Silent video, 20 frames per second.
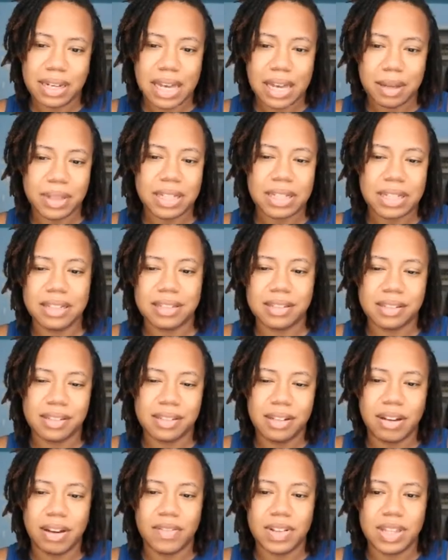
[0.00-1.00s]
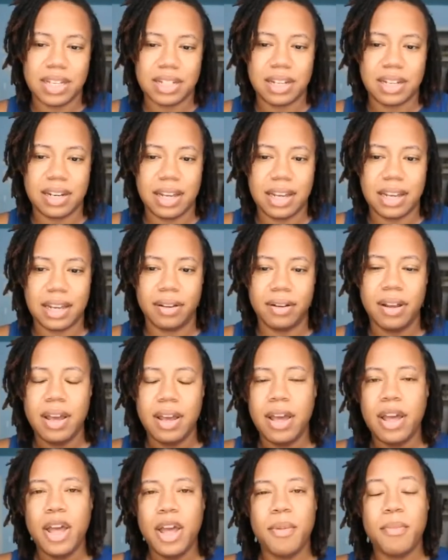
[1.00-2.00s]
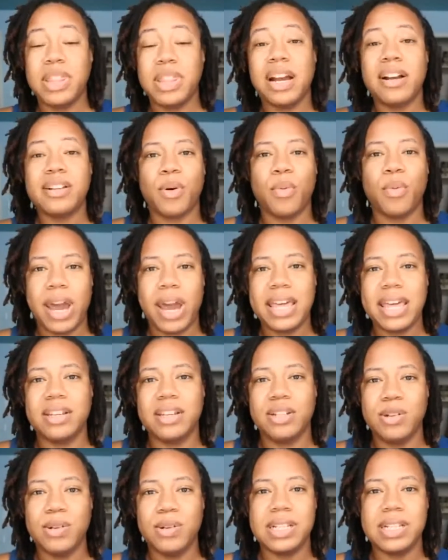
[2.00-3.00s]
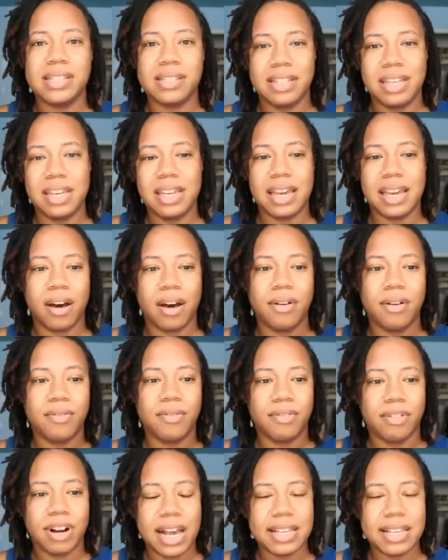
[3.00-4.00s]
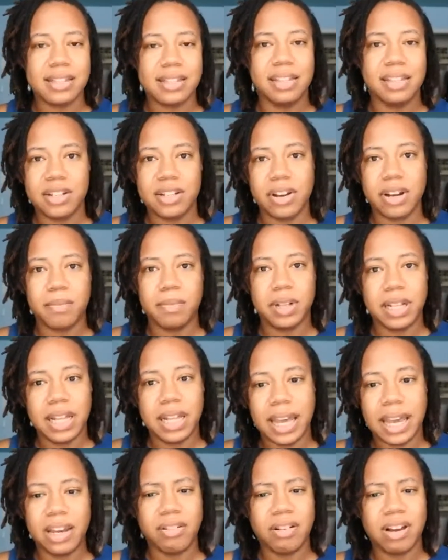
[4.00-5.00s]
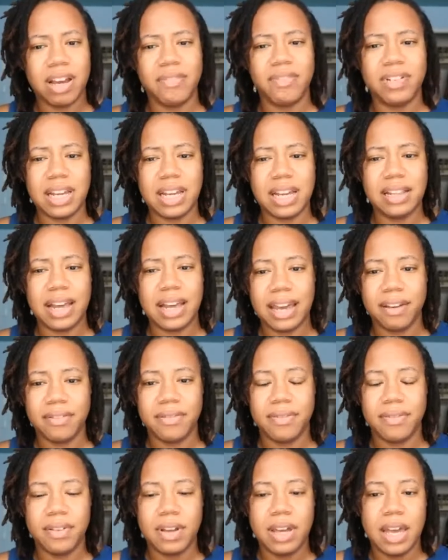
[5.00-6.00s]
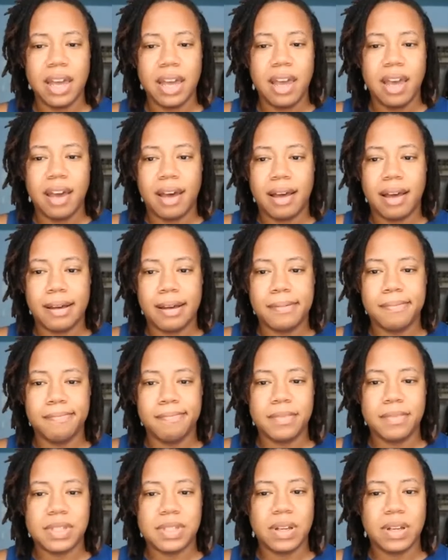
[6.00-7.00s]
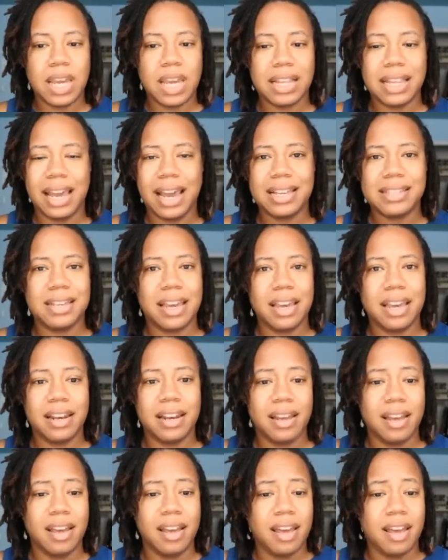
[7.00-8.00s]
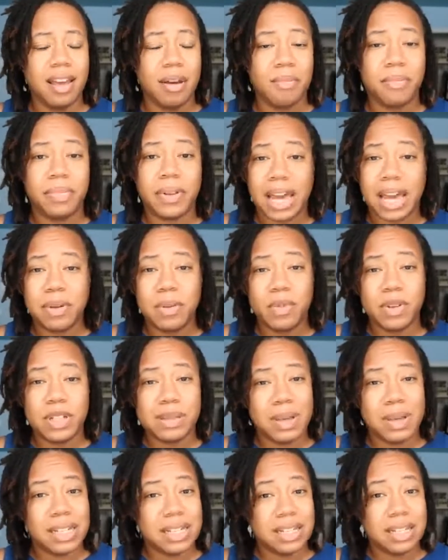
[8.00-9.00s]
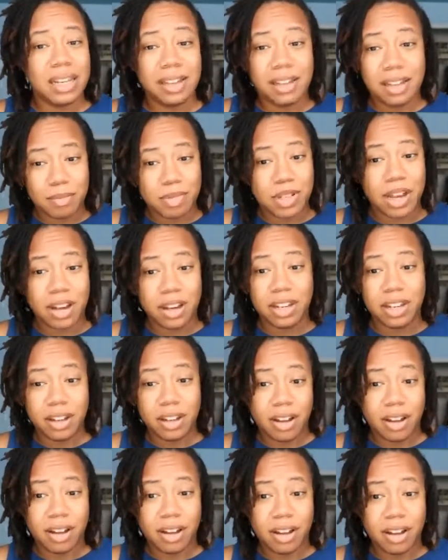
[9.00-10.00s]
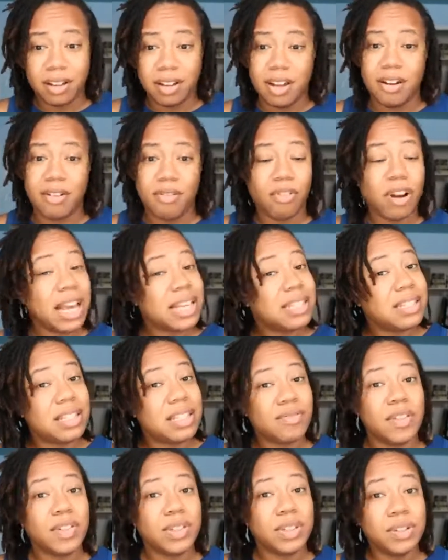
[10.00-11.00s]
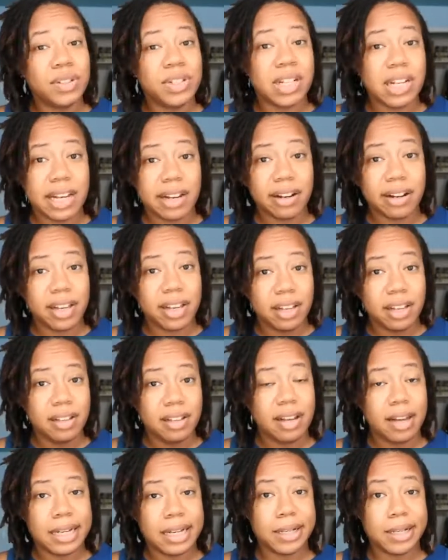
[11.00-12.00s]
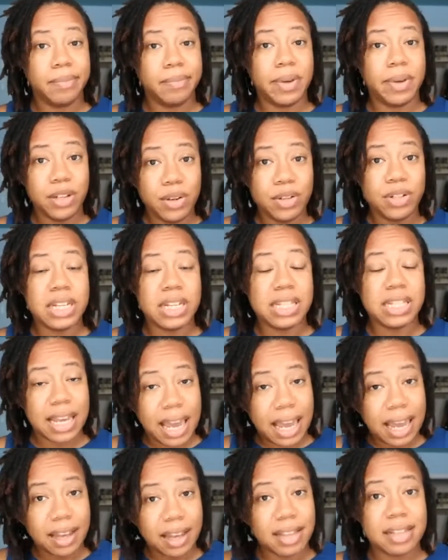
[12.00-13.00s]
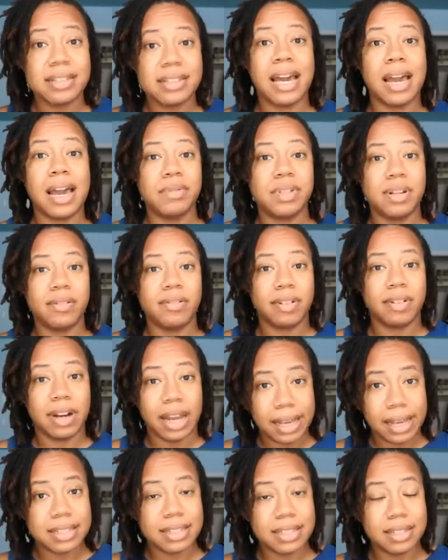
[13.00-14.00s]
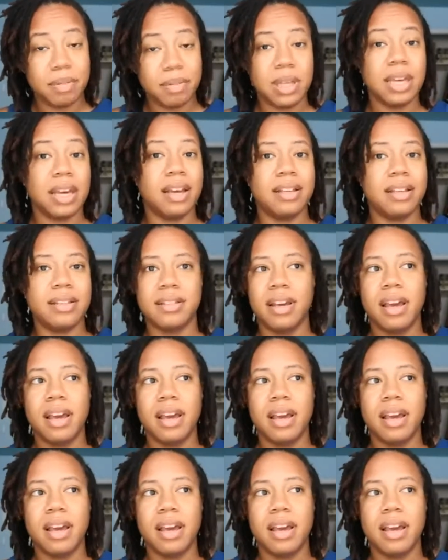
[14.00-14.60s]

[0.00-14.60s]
because, everything's shut down. But there's a way that you can seek out rest, leisure, and play in your everyday life. So yeah, like I said, Black people especially, I'm talking to y'all, rest is revolutionary. And you should take that time to rest, because